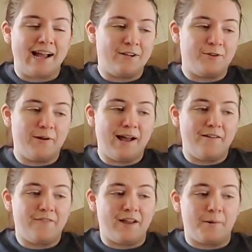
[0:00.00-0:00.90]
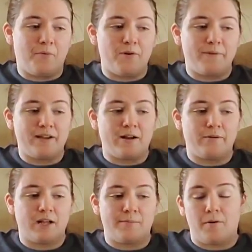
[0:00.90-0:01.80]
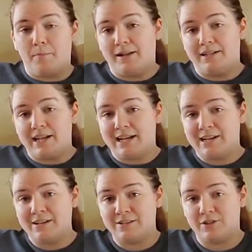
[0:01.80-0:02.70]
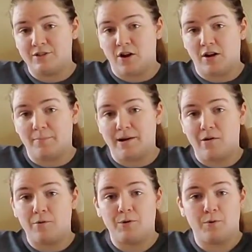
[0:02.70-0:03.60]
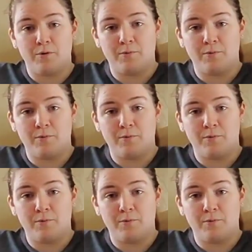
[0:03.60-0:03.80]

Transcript: I do have an appointment coming up on Monday to talk about,